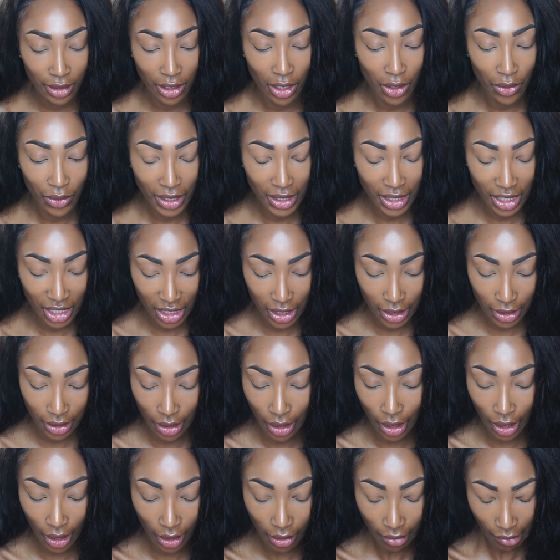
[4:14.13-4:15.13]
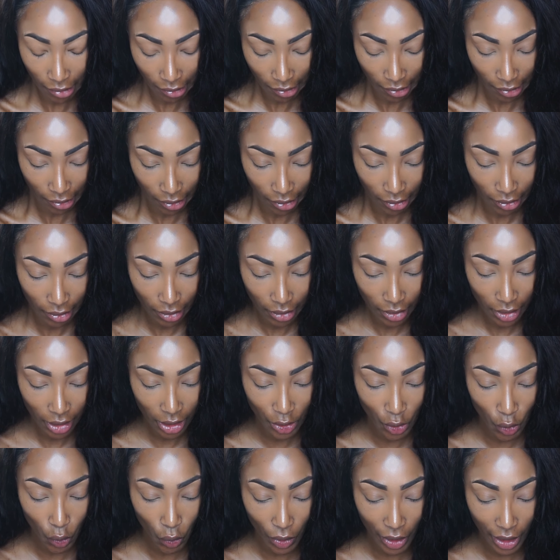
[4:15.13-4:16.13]
So it's just like, oh,
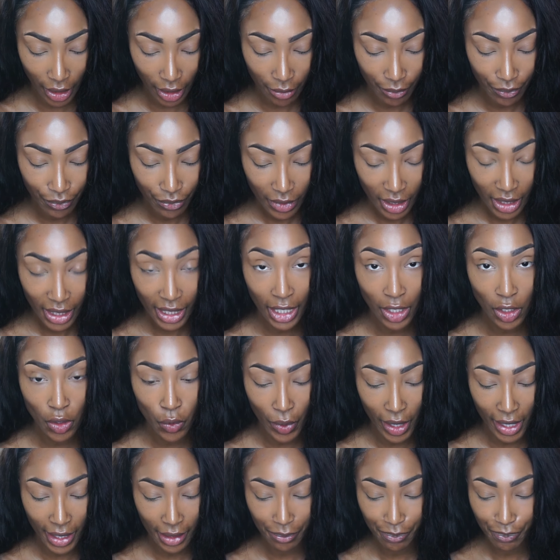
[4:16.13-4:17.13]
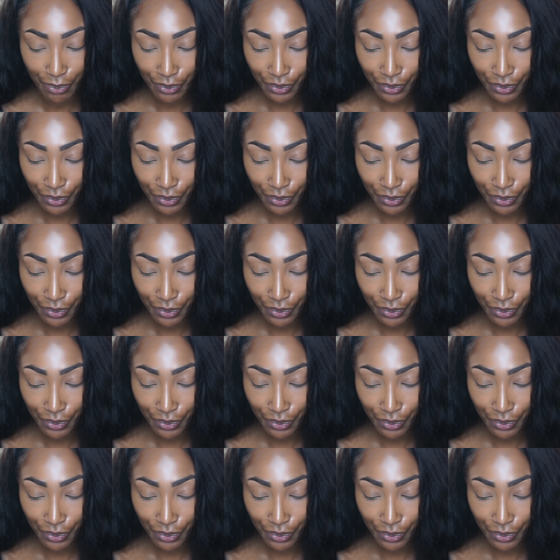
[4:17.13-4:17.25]
annoying. Anyway,